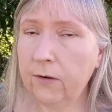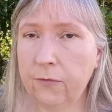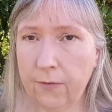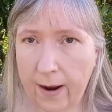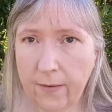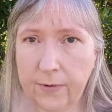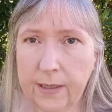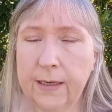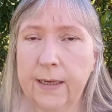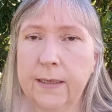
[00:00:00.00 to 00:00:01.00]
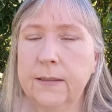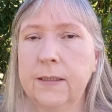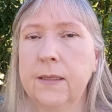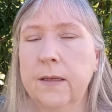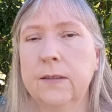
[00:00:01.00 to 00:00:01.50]
crowded
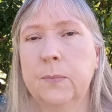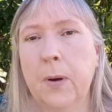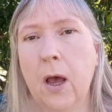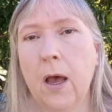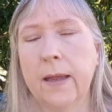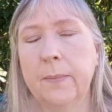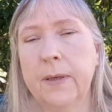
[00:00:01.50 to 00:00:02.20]
into this pot